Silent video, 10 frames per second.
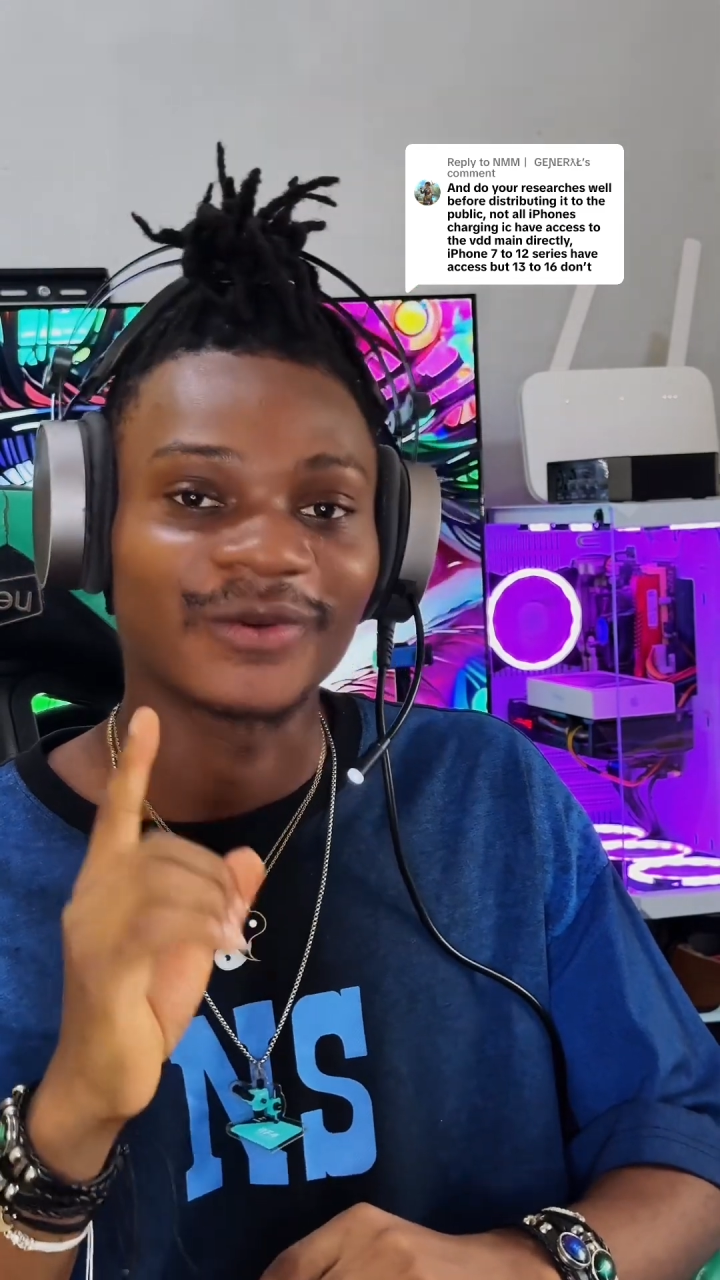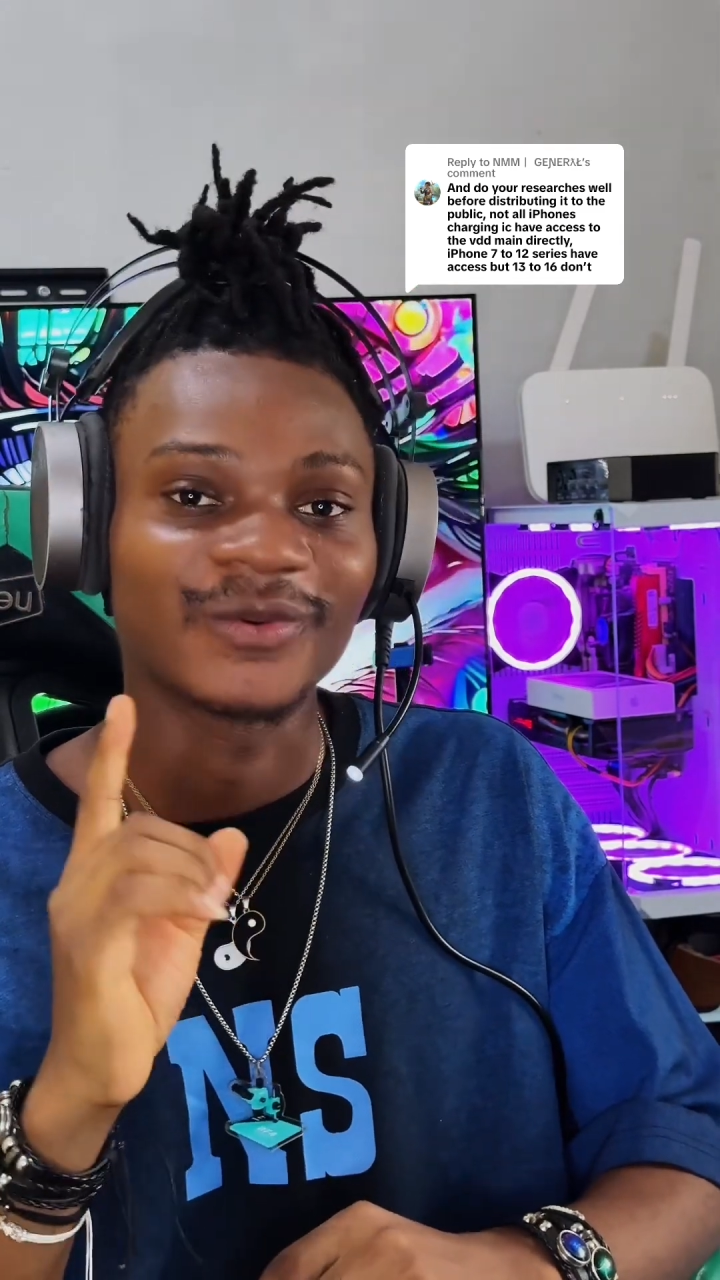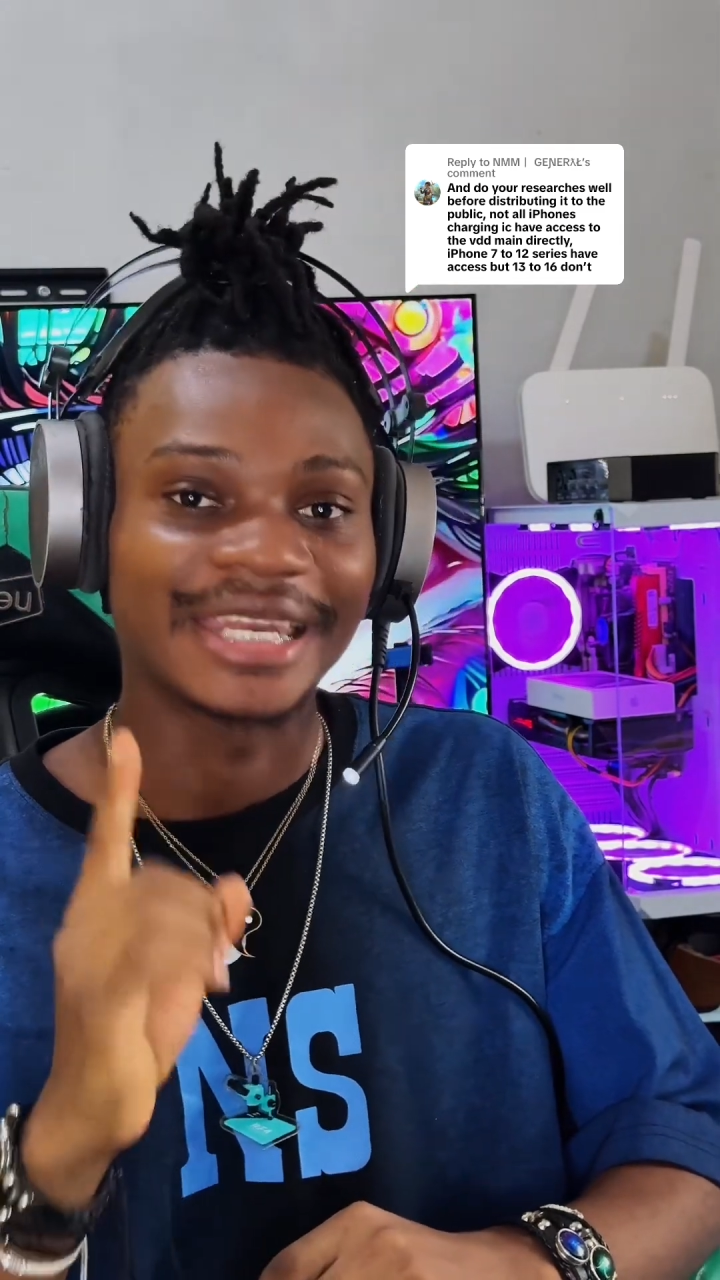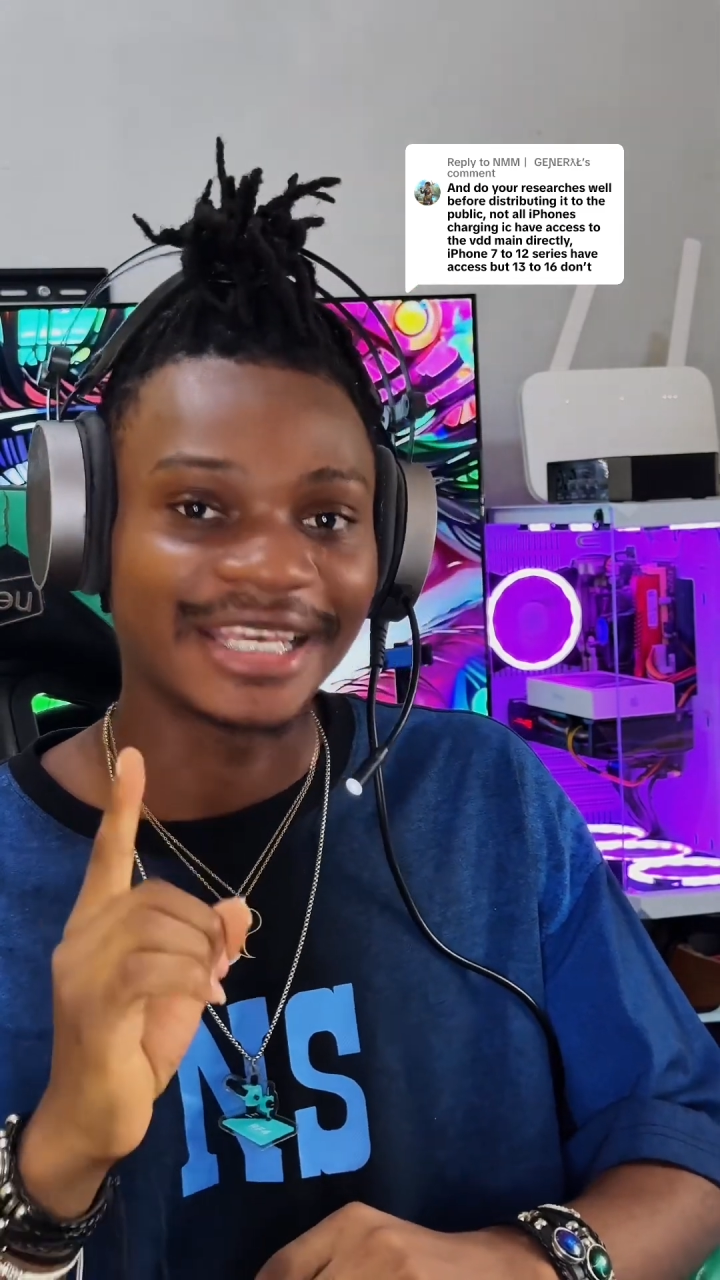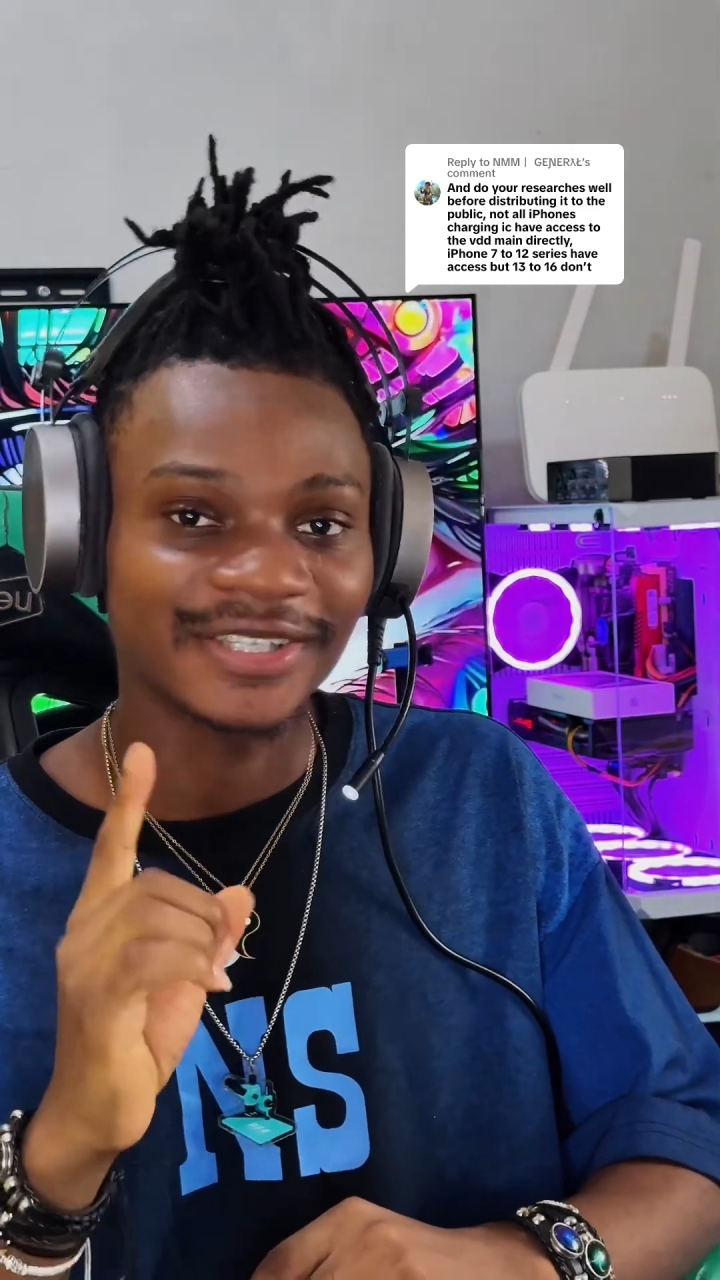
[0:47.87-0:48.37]

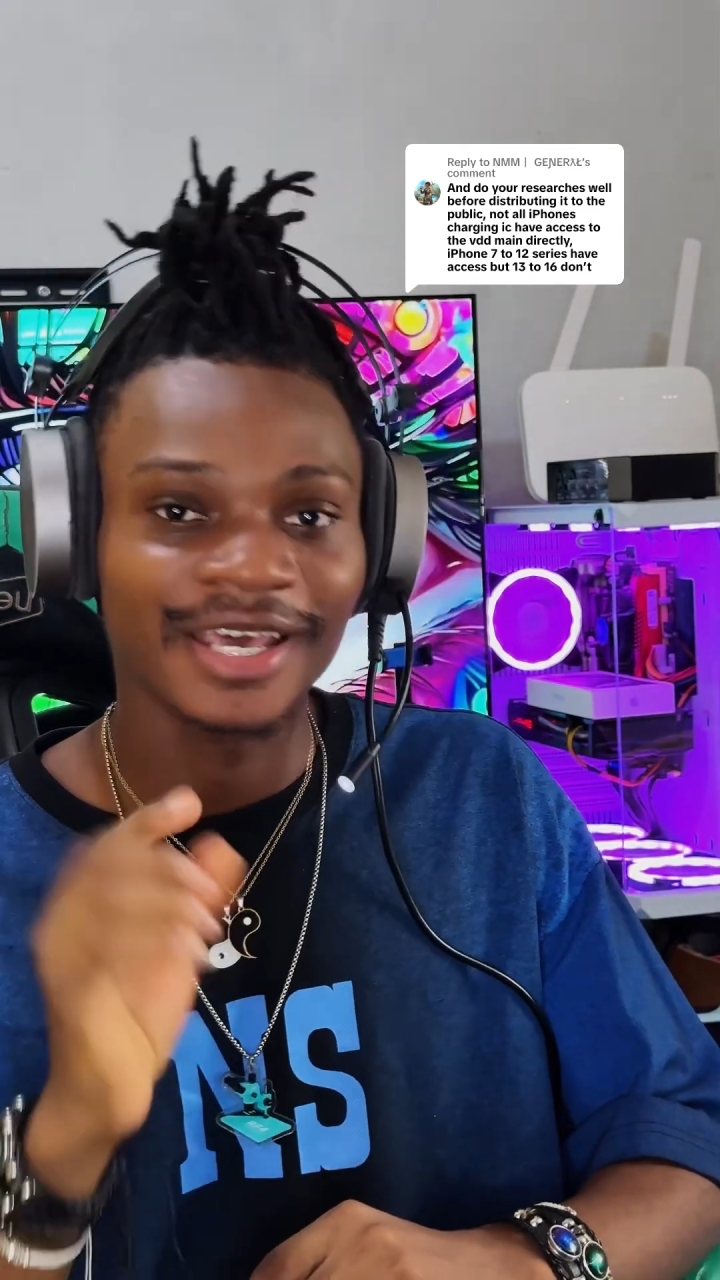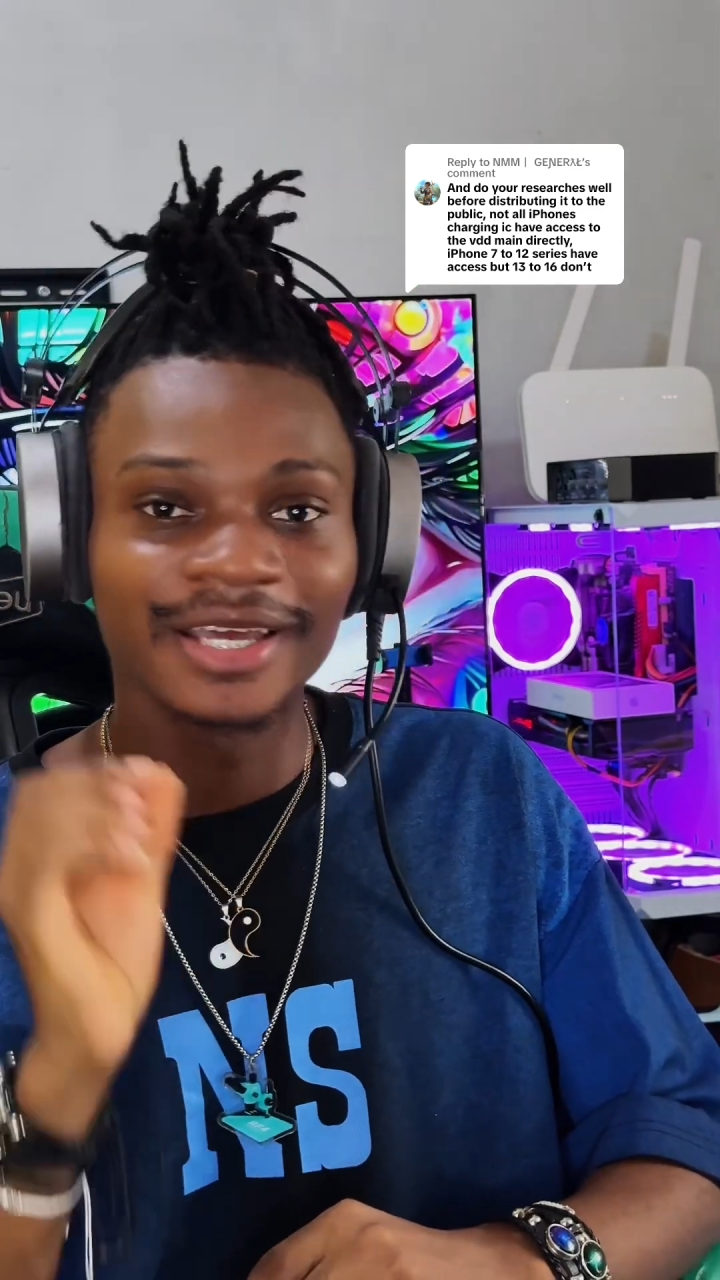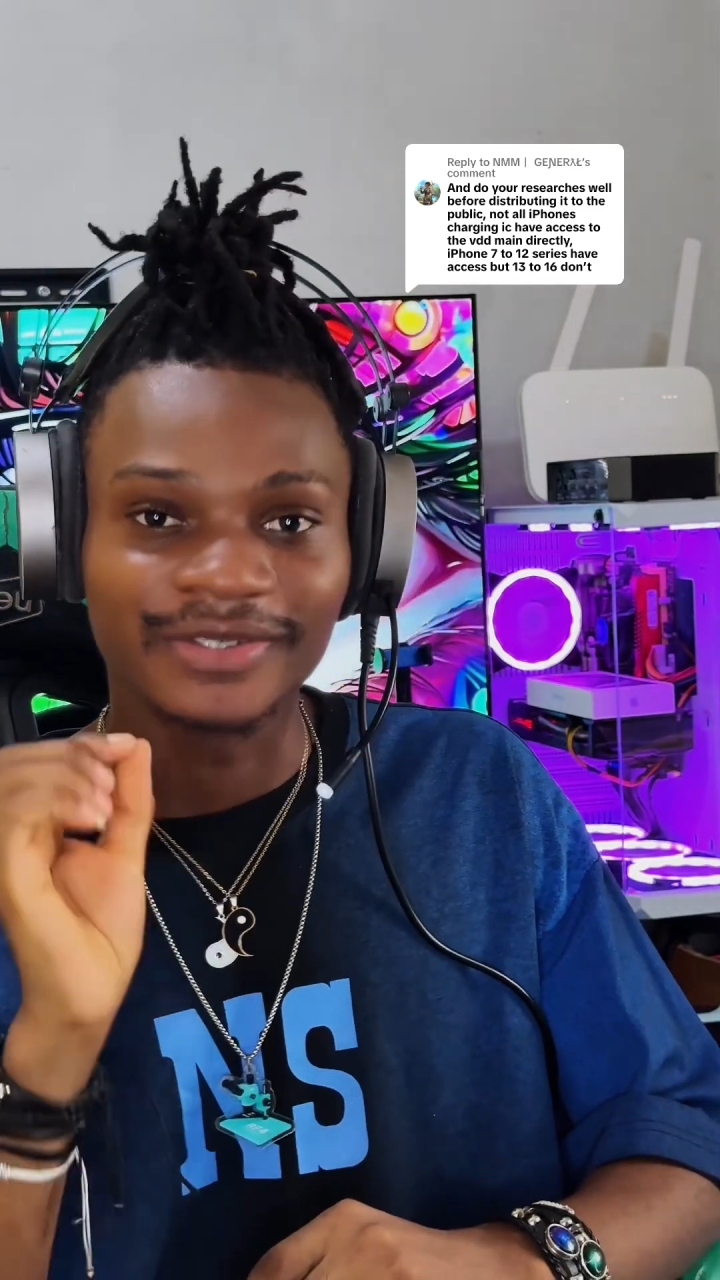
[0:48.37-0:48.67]
who needs